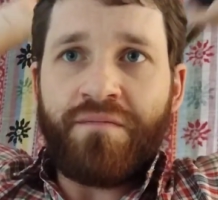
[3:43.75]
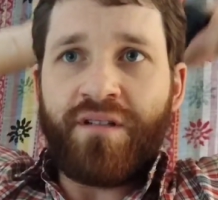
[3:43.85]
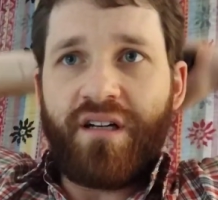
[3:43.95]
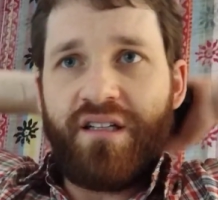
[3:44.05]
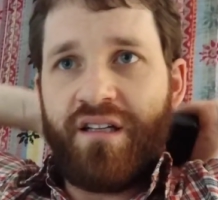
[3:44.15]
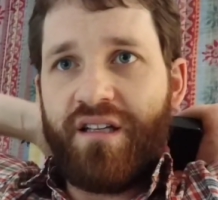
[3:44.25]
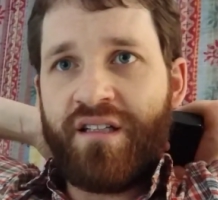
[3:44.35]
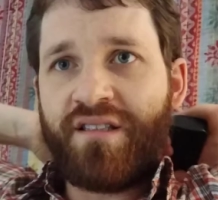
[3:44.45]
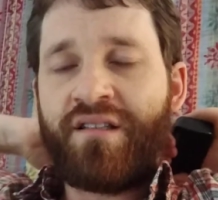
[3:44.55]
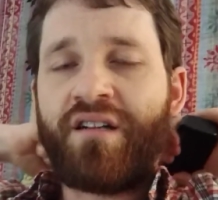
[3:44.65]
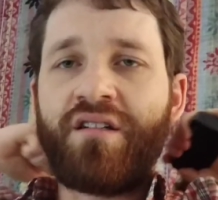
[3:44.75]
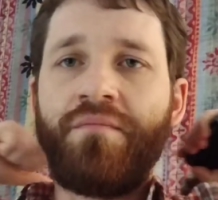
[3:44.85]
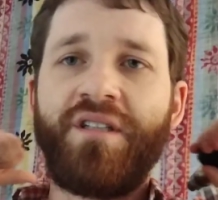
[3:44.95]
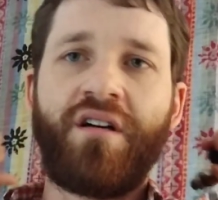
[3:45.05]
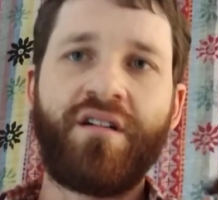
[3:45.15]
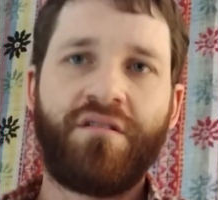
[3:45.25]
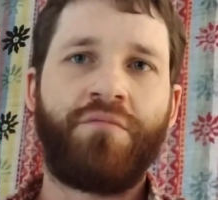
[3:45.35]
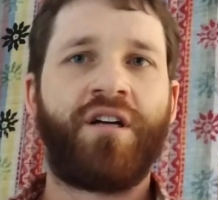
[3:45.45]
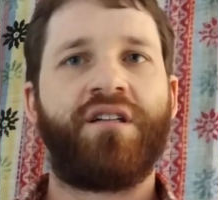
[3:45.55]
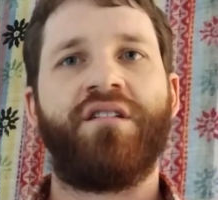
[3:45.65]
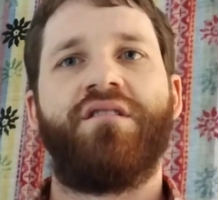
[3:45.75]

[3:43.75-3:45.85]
but it's not going to be on the market.